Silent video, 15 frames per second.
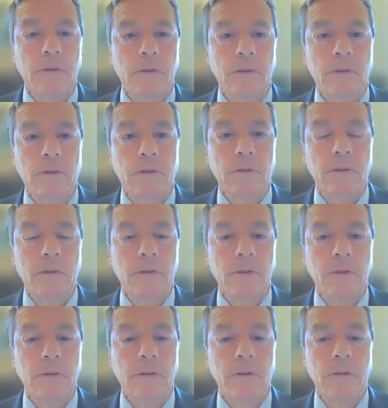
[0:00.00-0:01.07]

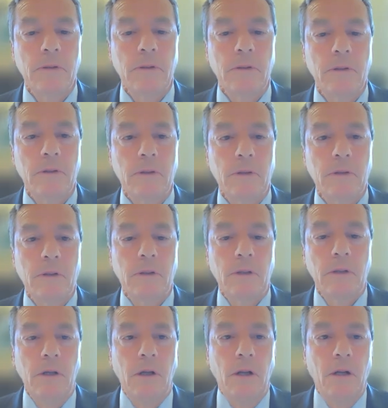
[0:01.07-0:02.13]

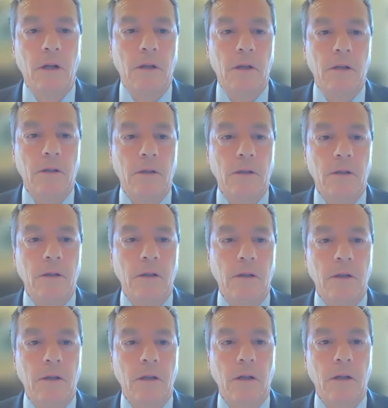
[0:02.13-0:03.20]

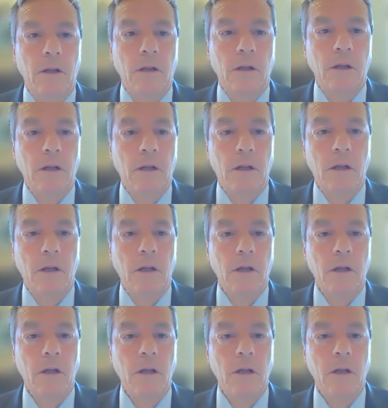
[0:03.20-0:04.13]
The person shown says nothing.